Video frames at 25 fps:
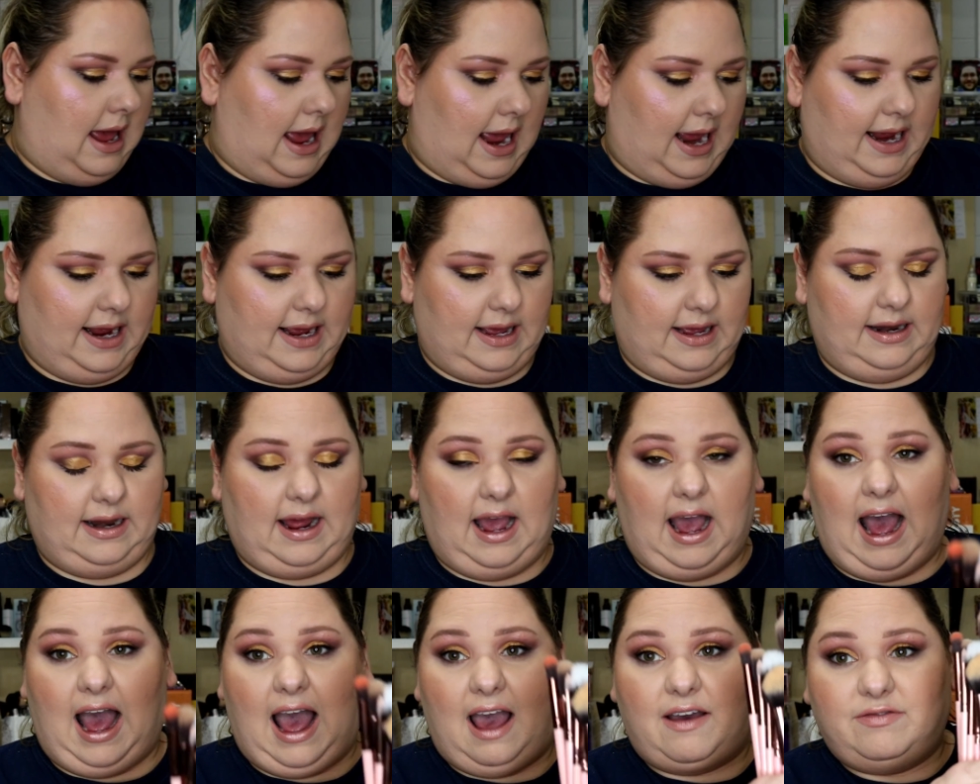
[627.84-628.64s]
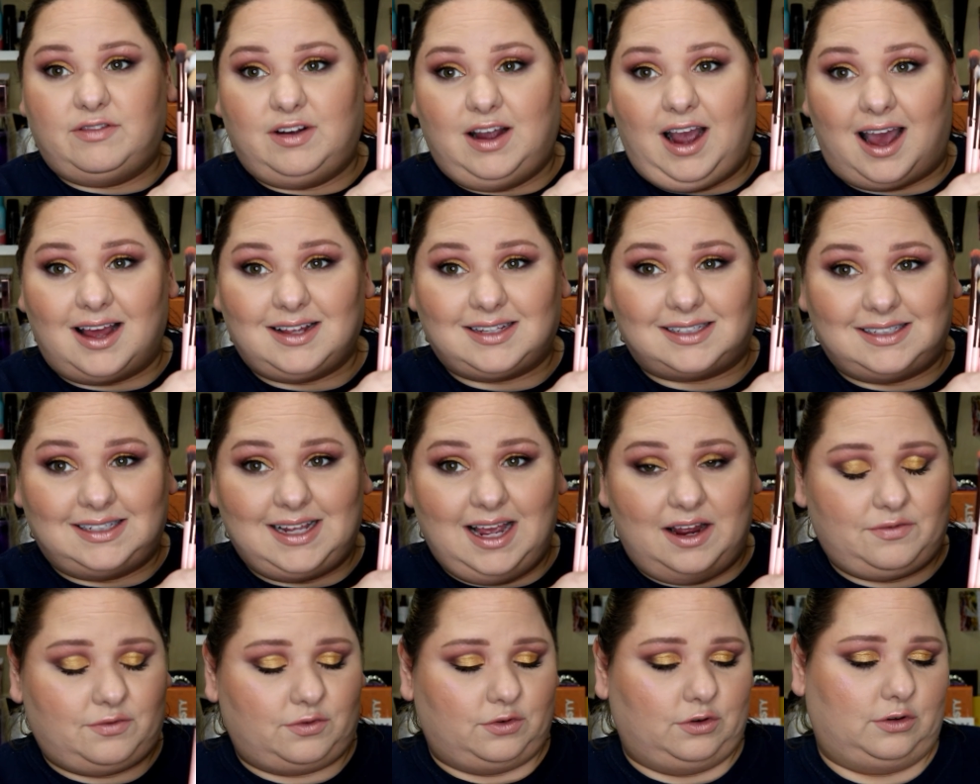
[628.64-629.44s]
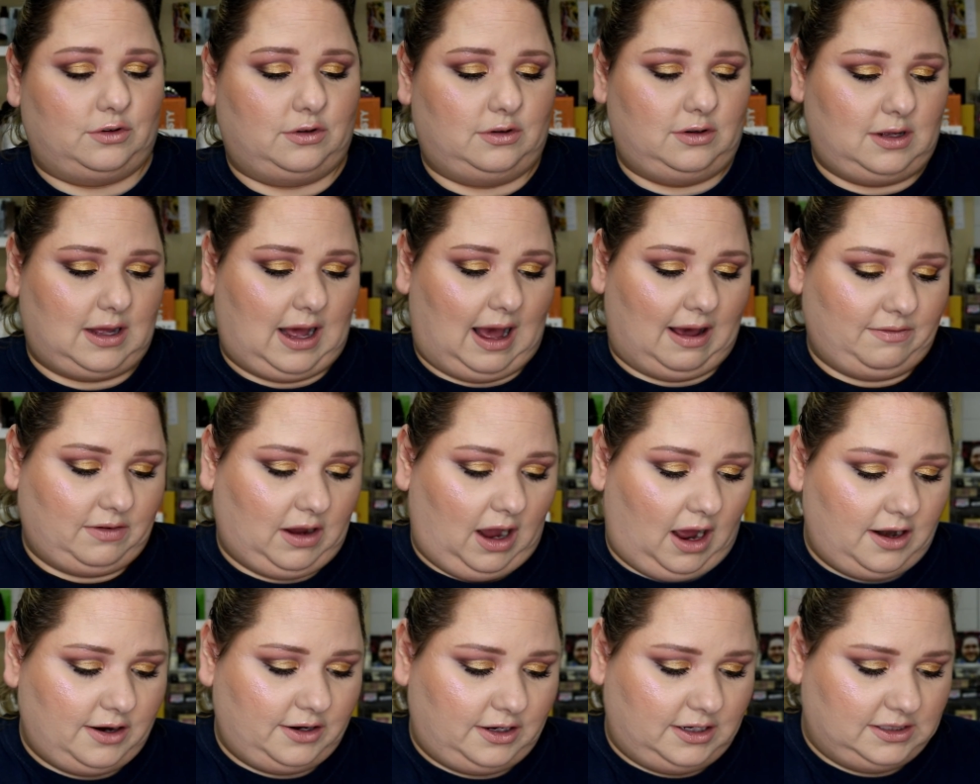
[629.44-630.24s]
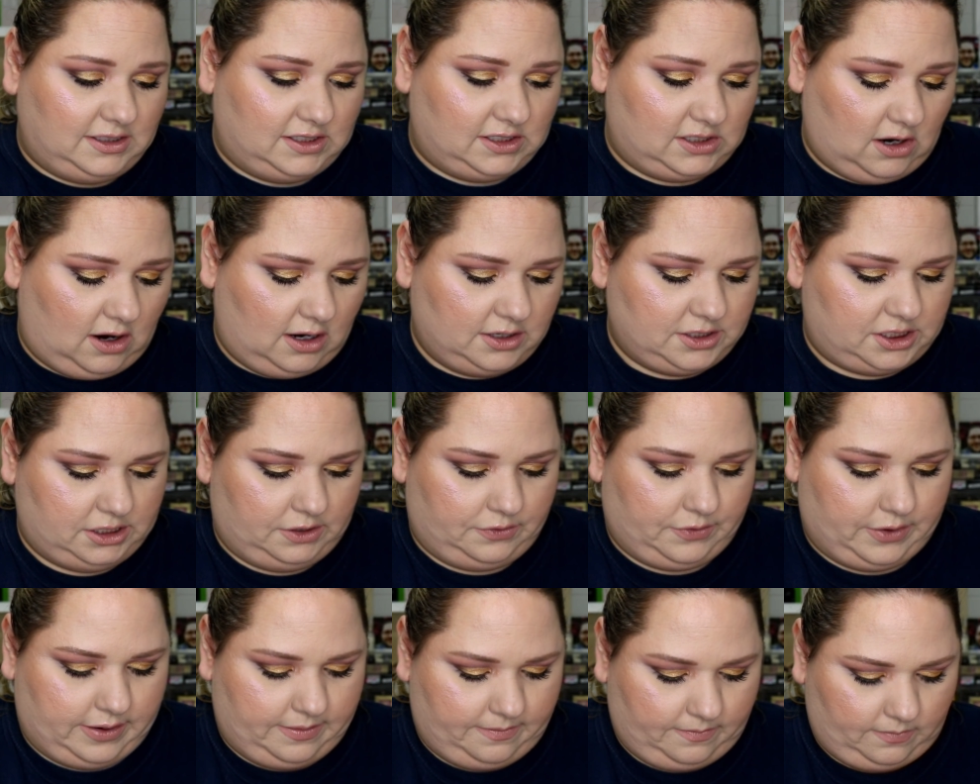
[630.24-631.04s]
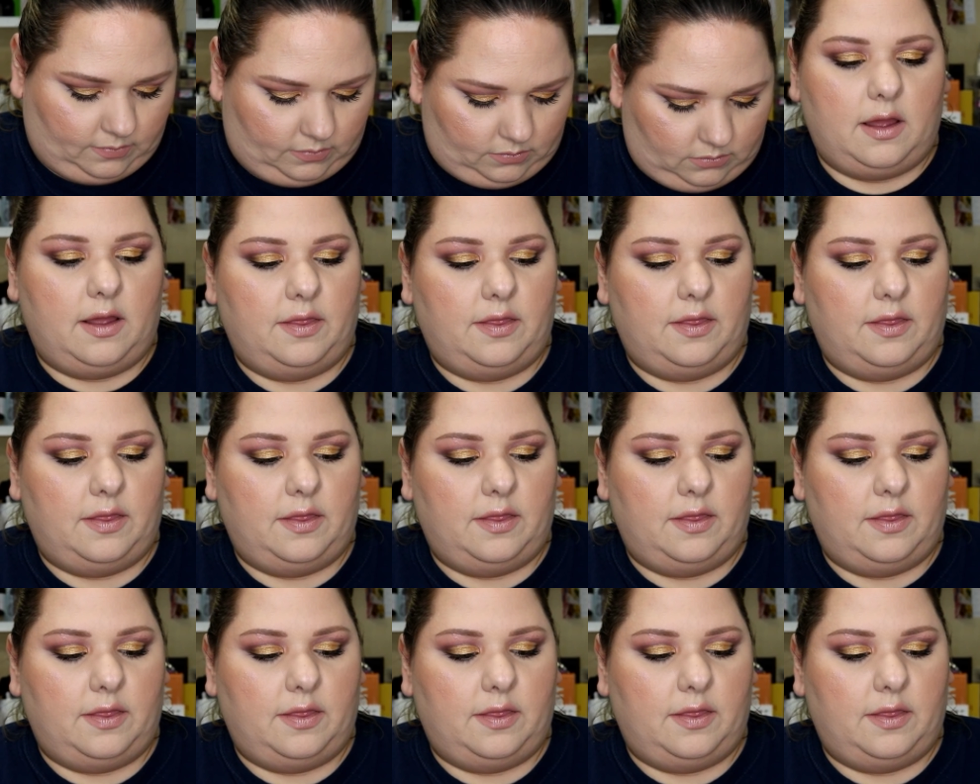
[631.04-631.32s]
And I've got several. I've got a good start to it.